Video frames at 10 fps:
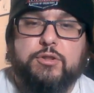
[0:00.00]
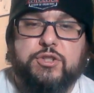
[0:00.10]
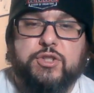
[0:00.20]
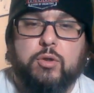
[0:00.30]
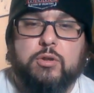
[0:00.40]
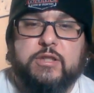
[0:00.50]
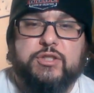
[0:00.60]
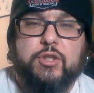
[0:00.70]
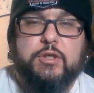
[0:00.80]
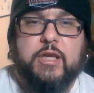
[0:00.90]
So
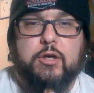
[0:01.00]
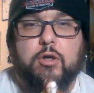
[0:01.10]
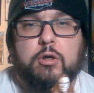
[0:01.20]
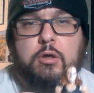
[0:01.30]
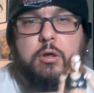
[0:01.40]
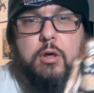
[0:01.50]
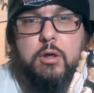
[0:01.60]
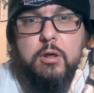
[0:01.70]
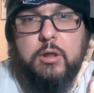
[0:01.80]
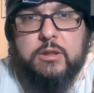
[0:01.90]
let's look at her
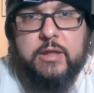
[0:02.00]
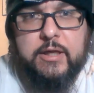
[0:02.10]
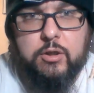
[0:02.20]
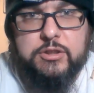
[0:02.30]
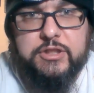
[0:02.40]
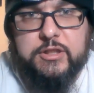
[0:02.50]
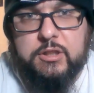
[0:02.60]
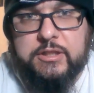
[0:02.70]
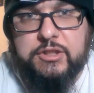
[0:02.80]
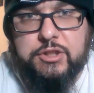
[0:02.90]

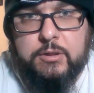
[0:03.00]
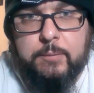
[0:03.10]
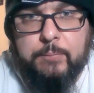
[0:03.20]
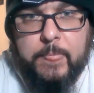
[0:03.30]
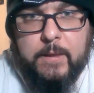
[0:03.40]
articulation.